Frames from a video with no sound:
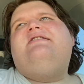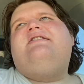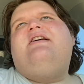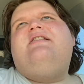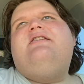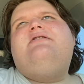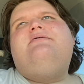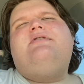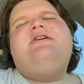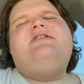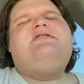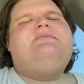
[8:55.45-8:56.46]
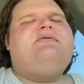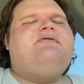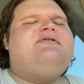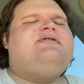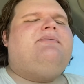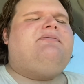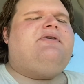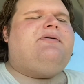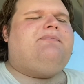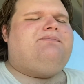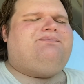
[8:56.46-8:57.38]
say that to a customer or something,